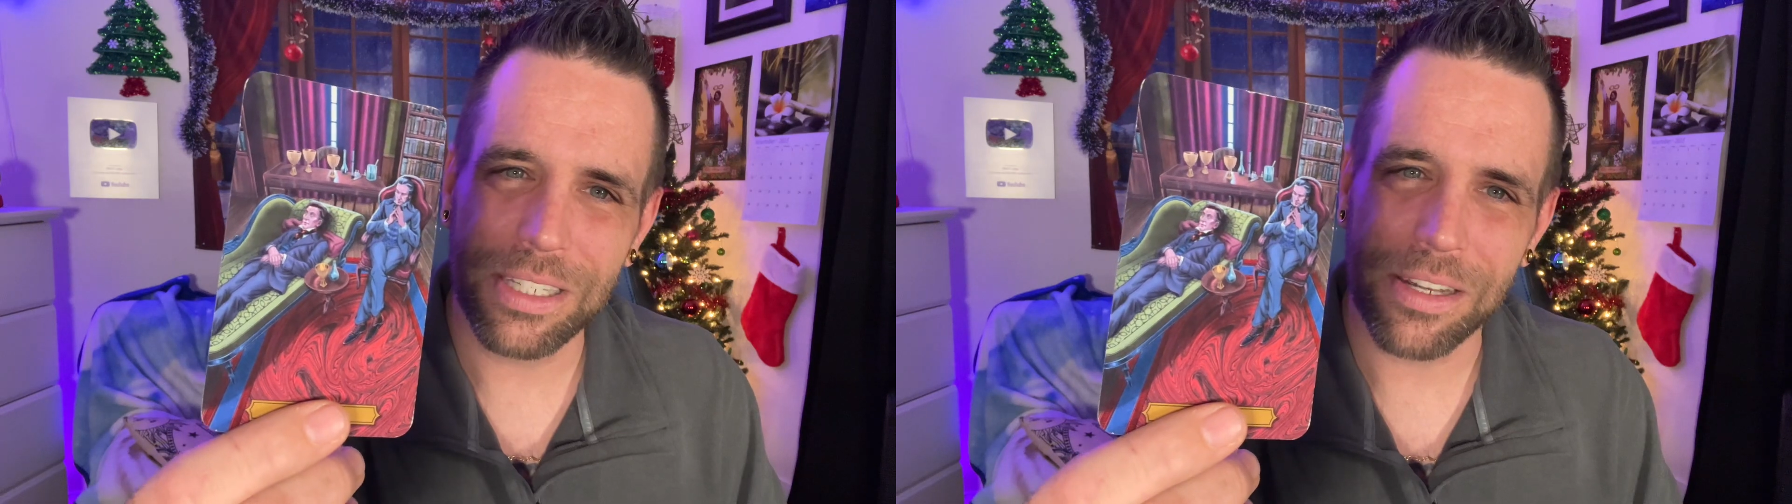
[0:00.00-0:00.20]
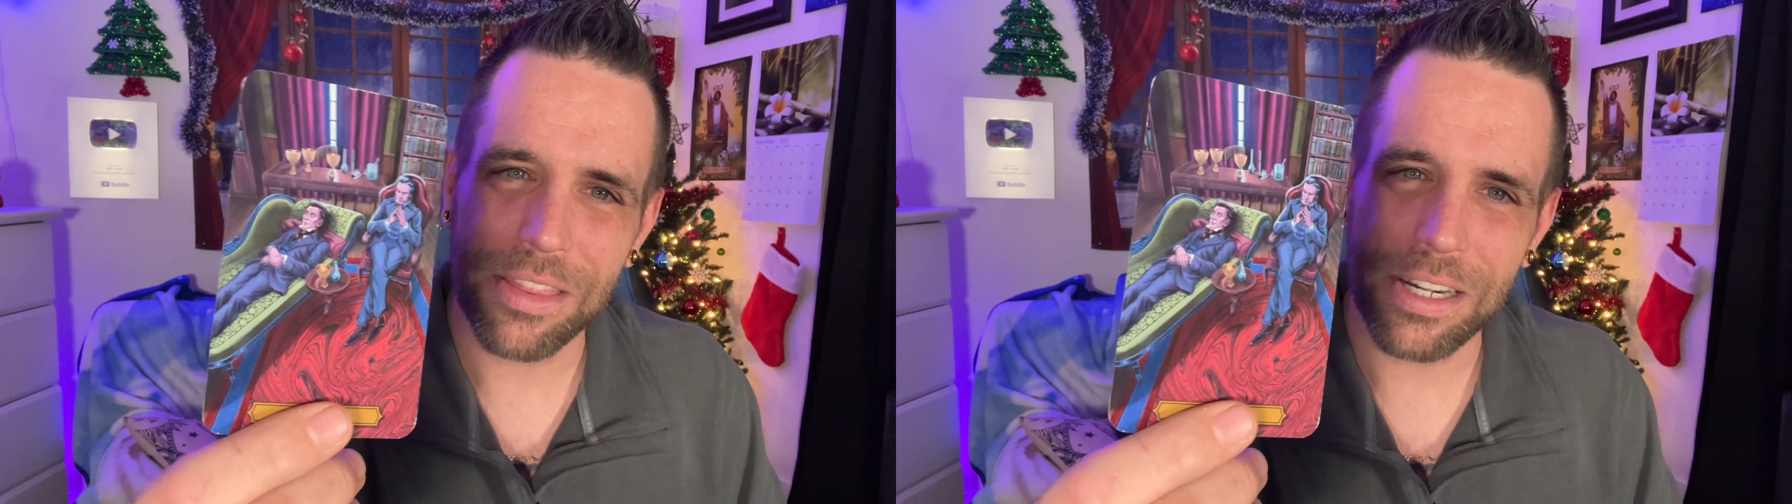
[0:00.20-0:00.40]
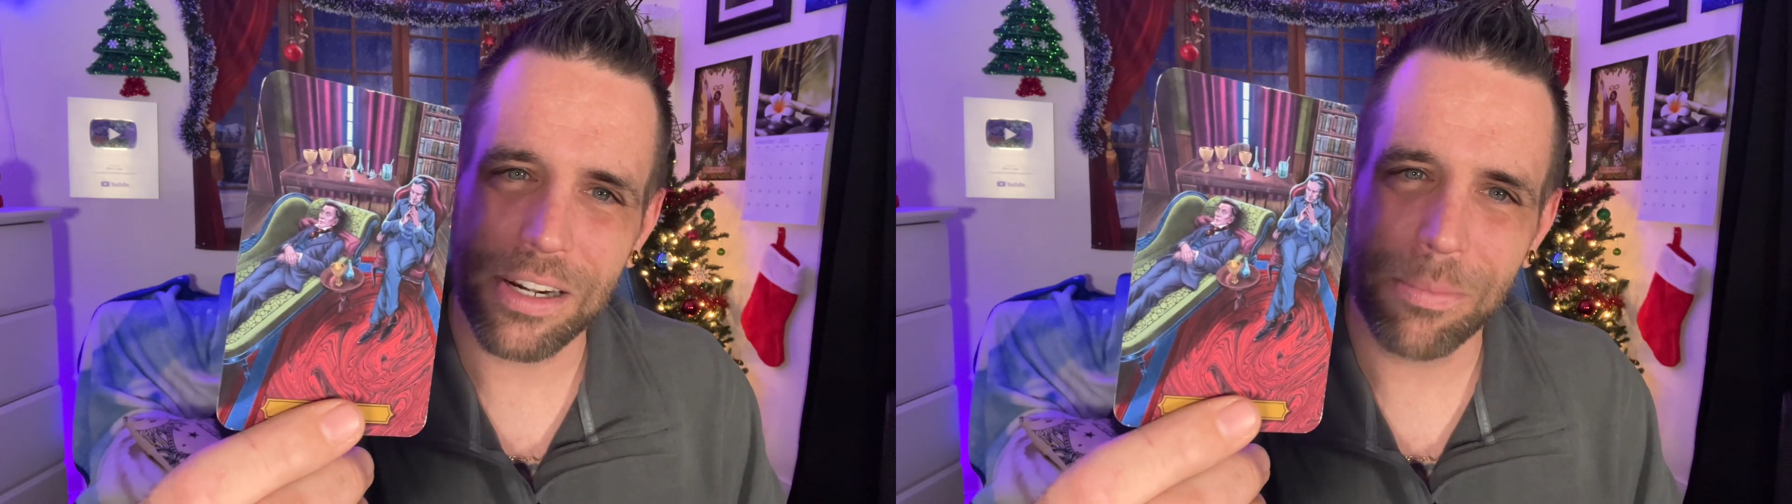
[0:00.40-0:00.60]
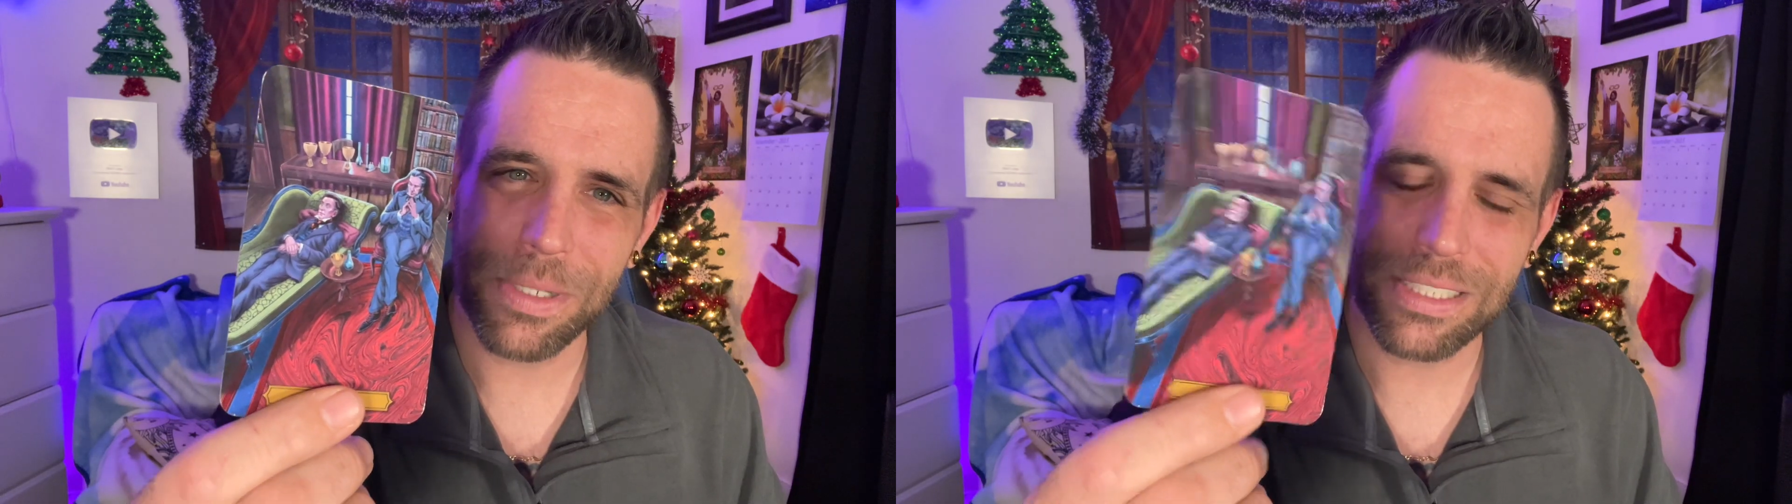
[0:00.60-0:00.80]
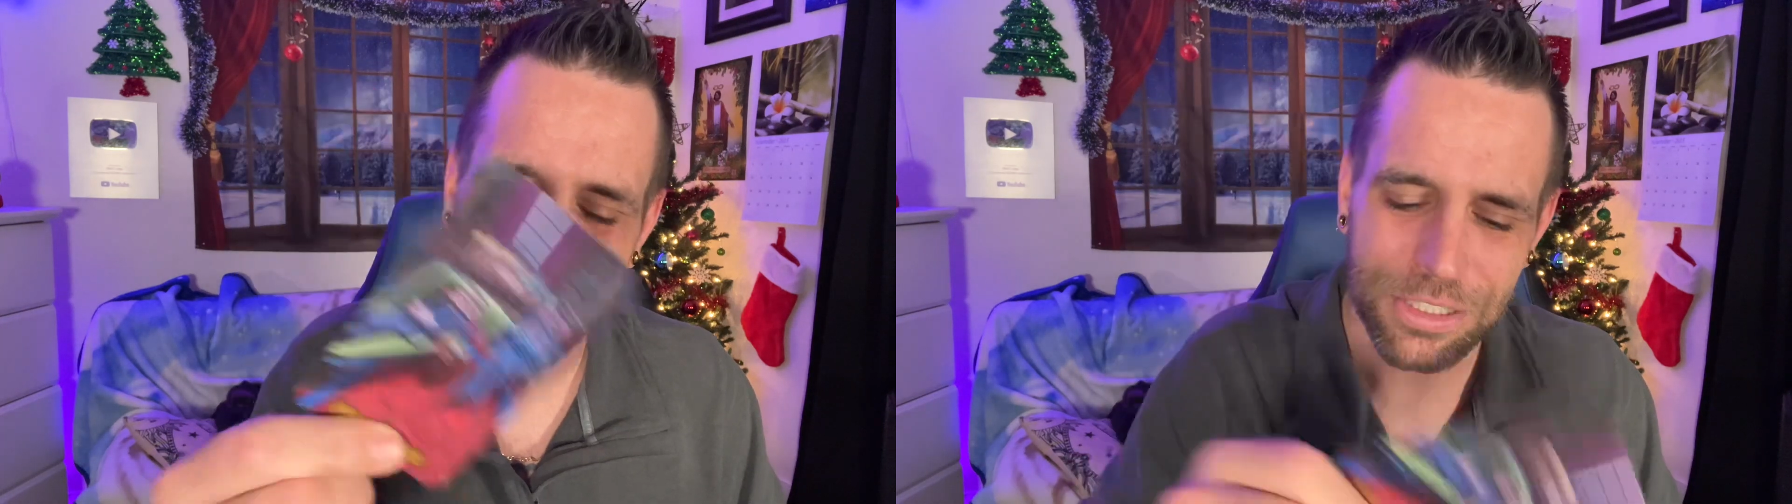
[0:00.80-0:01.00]
in a therapy
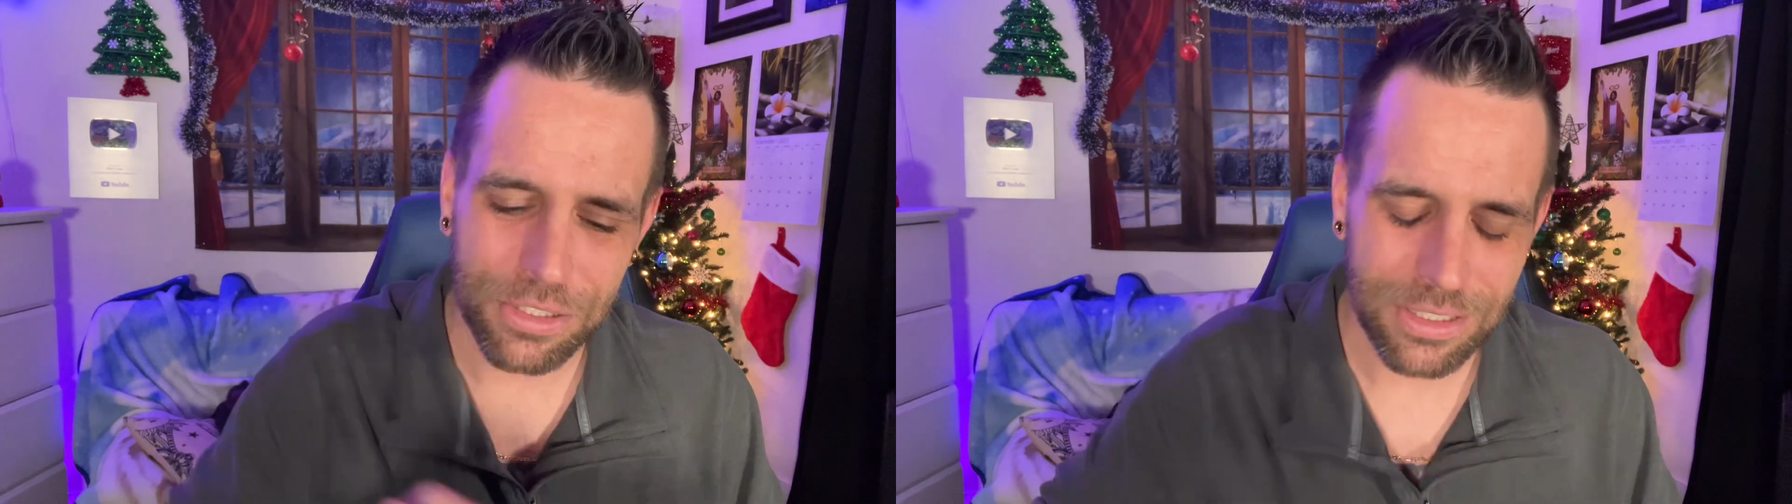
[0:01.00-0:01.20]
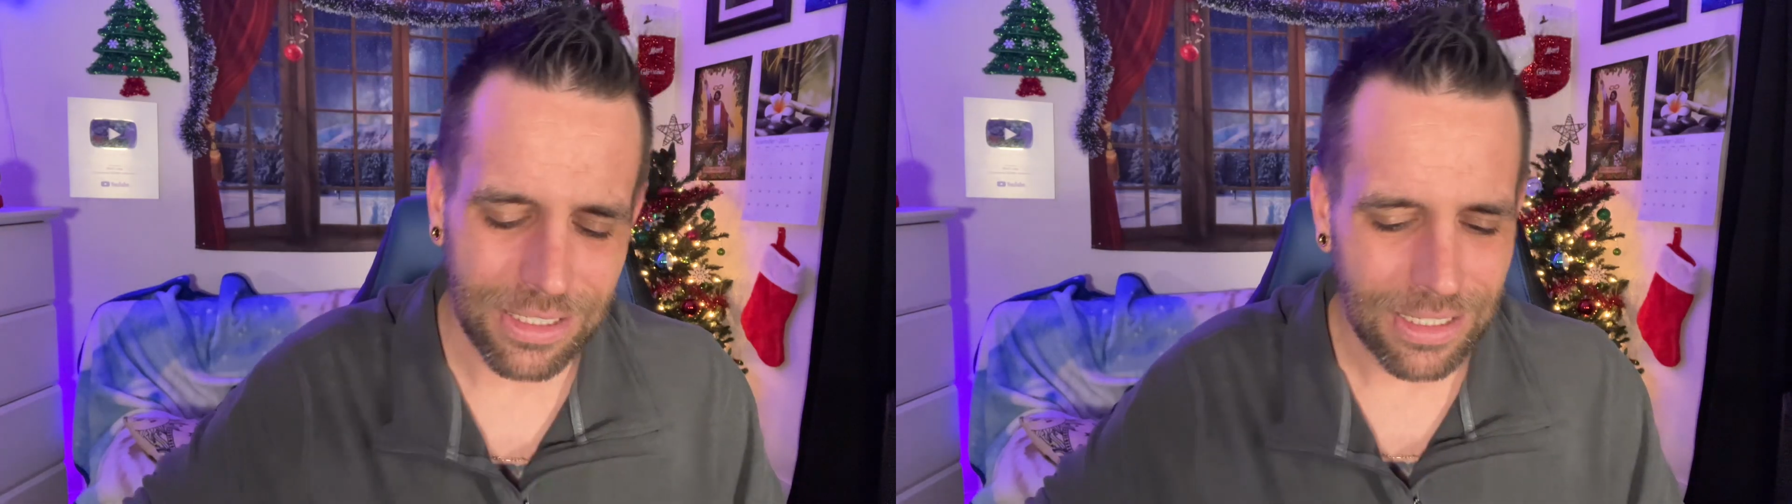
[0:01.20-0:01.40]
session.